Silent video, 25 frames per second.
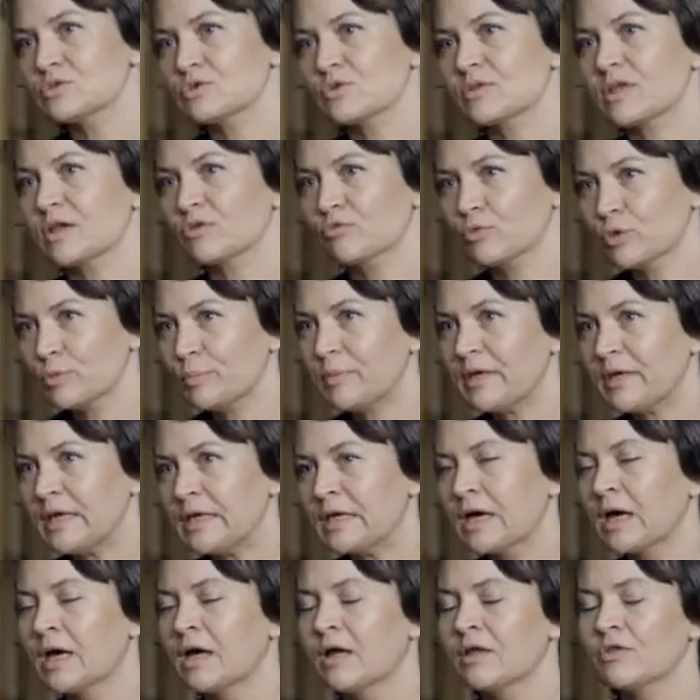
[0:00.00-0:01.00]
So that would be
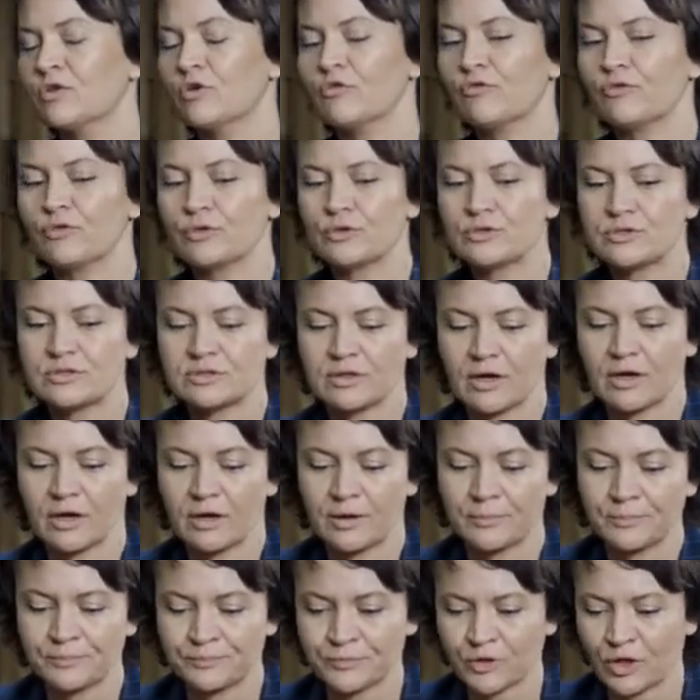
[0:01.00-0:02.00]
the first
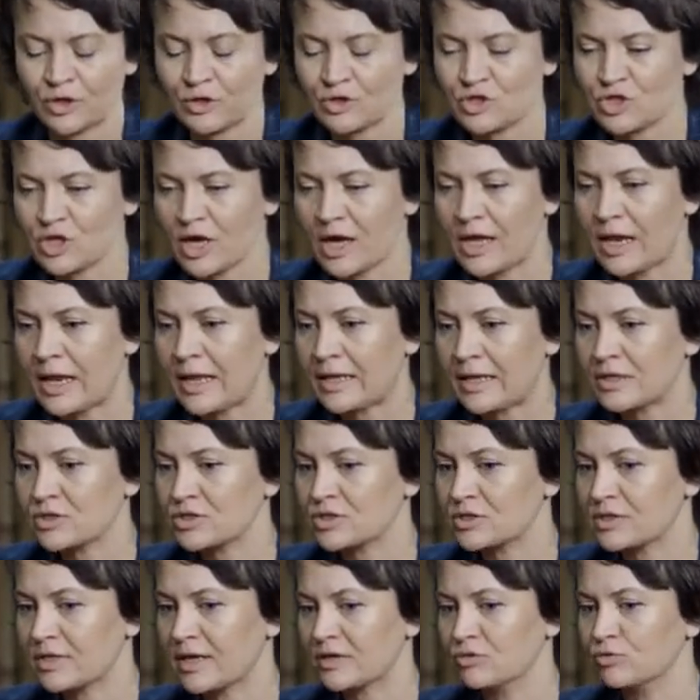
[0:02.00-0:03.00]
challenge
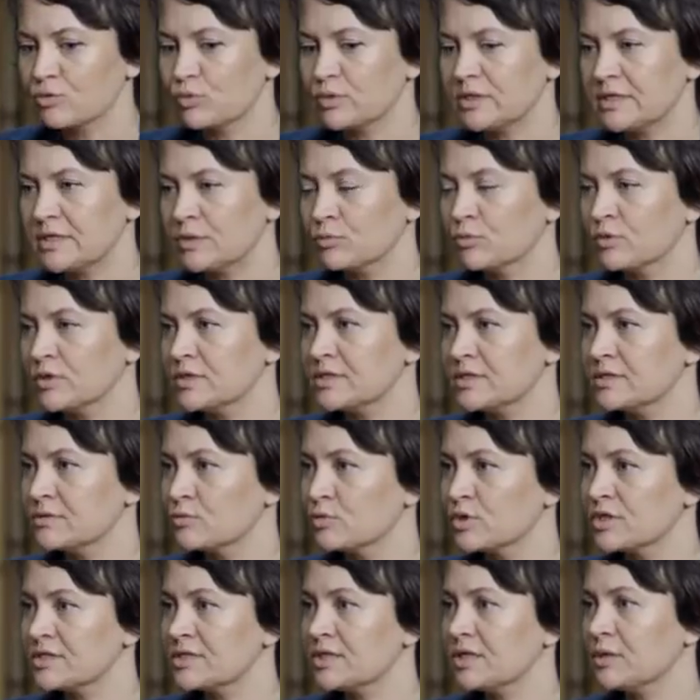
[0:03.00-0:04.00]
that
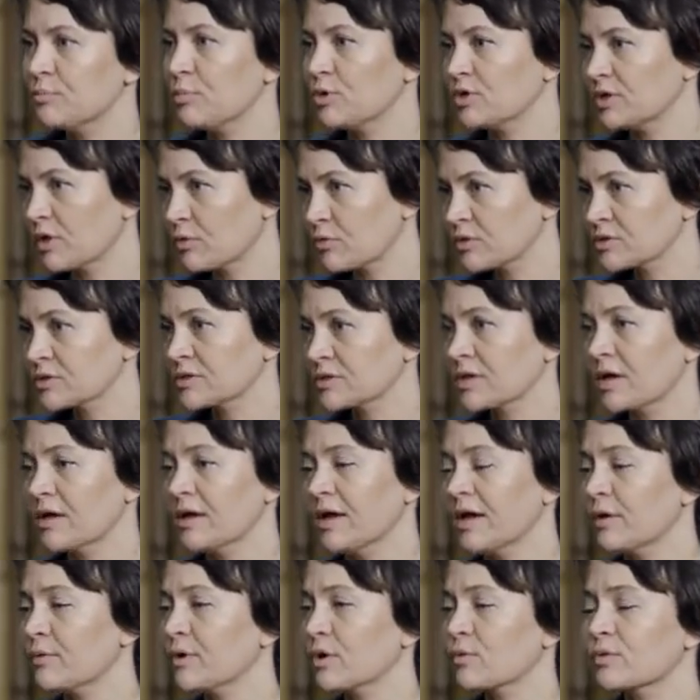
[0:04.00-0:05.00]
we see, but
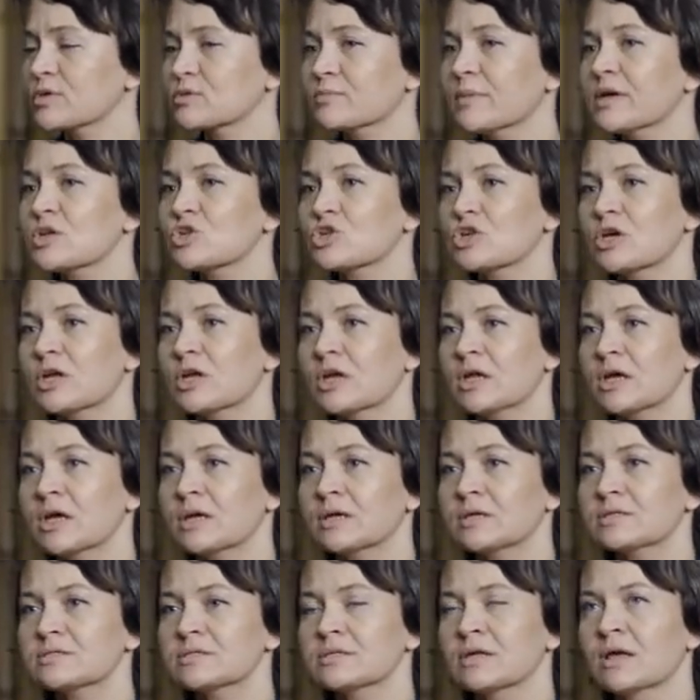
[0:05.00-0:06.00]
Eric was mentioning,
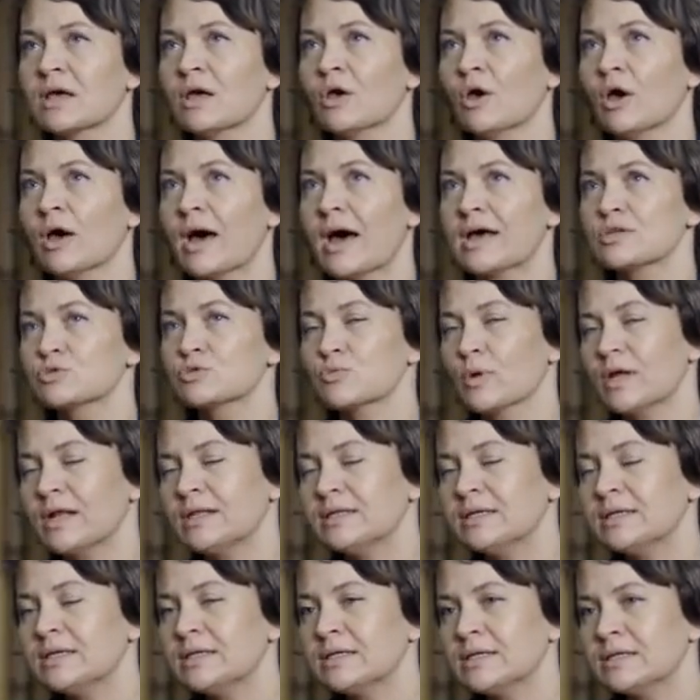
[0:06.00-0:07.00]
it's as well
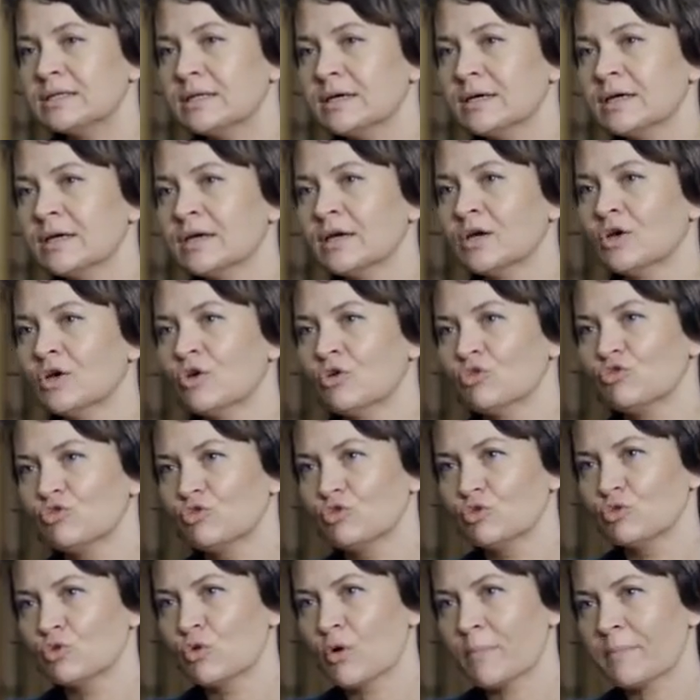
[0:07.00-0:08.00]
needed
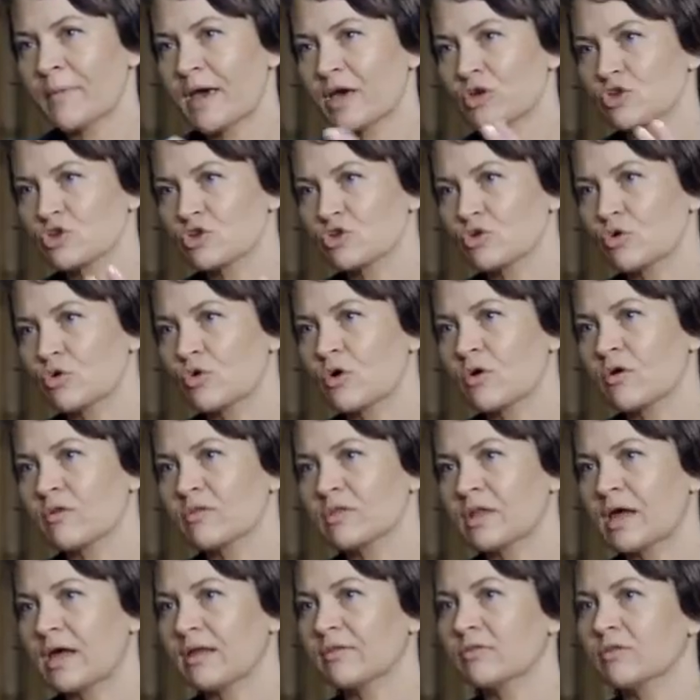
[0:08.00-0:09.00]
to make sure
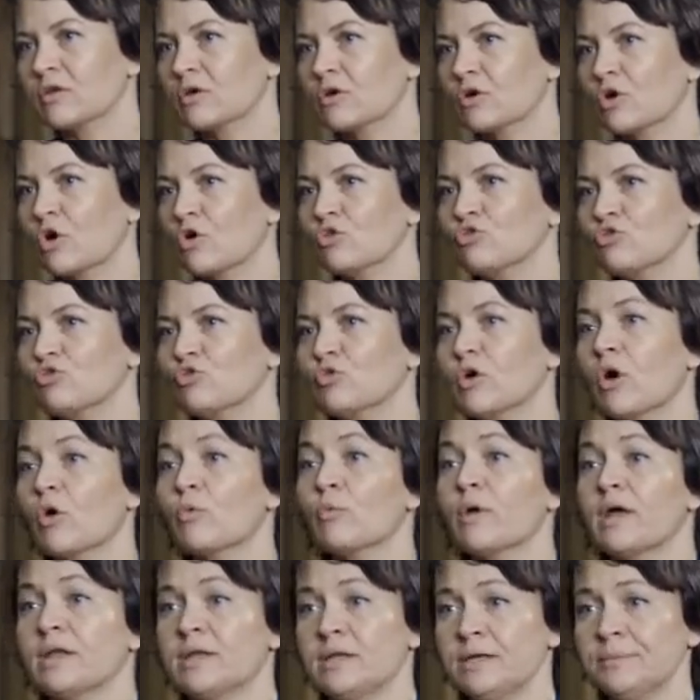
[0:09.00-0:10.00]
that the country are
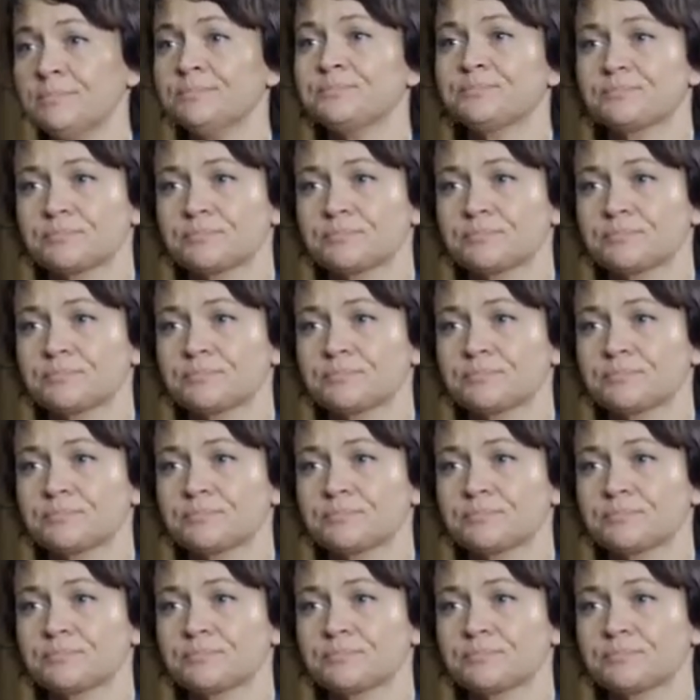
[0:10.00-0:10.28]
ready,